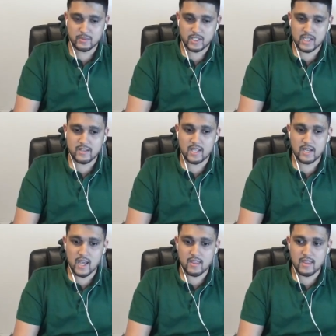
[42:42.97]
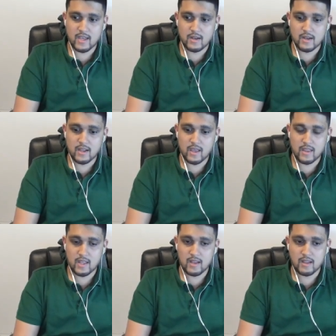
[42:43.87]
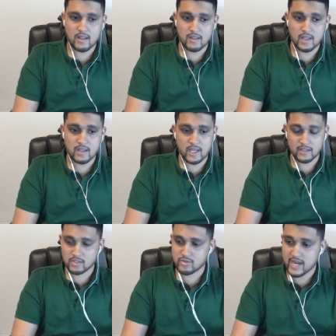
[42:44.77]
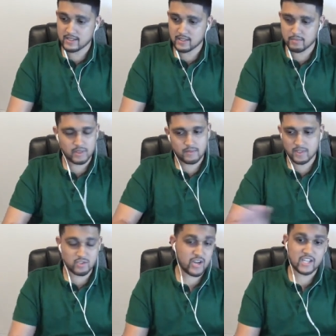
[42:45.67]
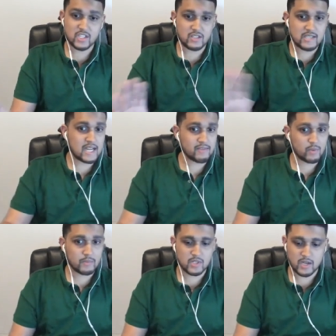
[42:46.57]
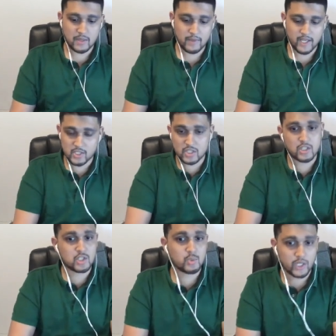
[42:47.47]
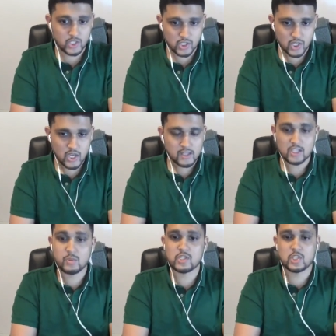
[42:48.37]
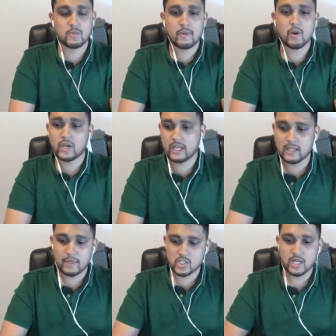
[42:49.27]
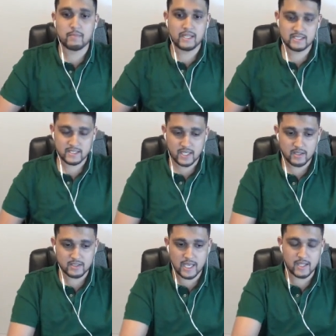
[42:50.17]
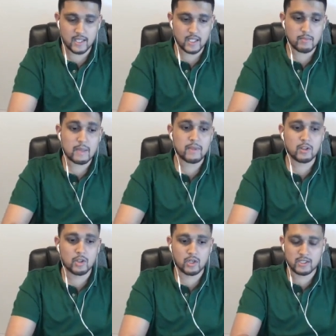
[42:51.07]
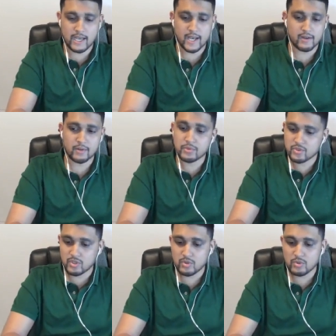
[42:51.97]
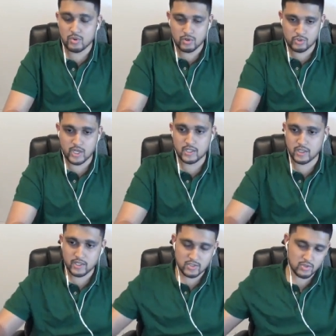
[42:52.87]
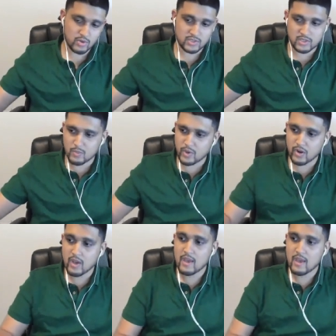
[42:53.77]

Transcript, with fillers: switch and then, and then, and then, and then they get distracted. But distraction is not even what I'm talking about. It's just they switch. They switch to maybe, okay, let me check my sales and then maybe look to add a new S K U or try to like source somewhere